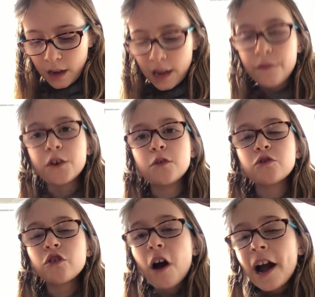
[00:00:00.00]
if you
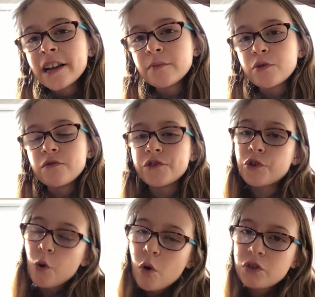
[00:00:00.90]
try to move
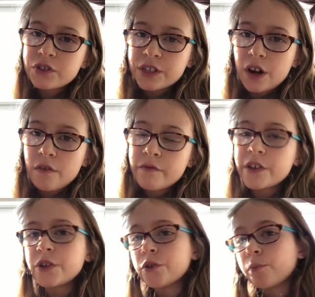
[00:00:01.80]
your old self
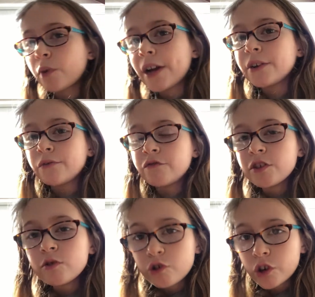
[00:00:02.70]
into a bright new
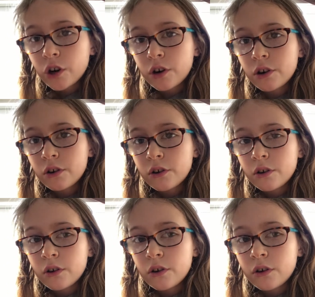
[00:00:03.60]
future,
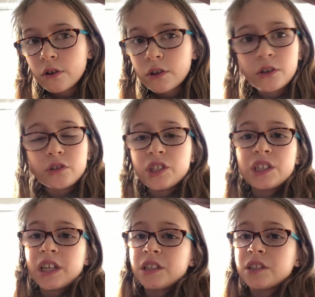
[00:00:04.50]
you'll
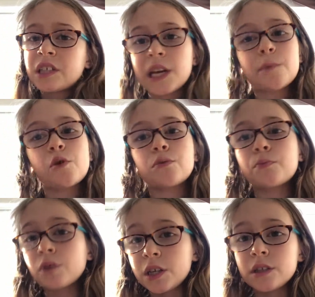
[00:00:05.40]
just get the same
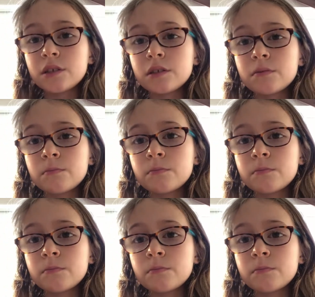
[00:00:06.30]
old present.